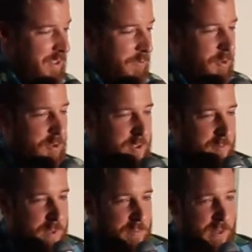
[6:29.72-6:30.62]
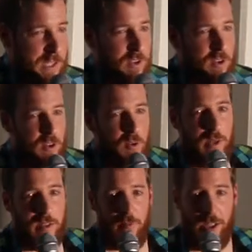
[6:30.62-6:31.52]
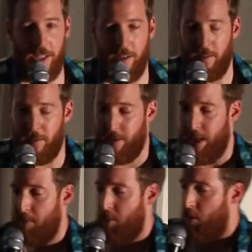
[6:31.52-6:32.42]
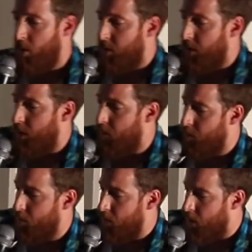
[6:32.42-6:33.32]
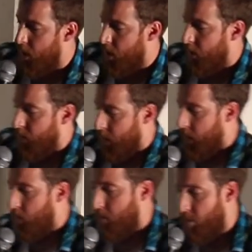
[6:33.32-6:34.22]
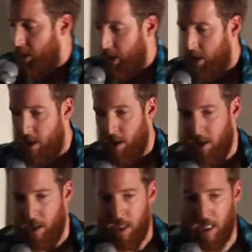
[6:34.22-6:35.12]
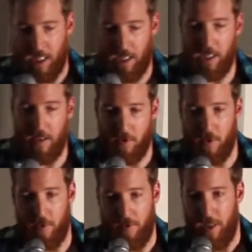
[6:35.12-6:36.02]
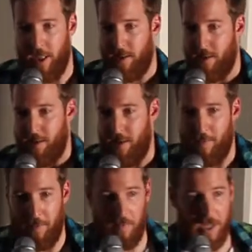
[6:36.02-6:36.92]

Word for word: of course, people are not always bringing the same quality output than I would bring in certain things. In some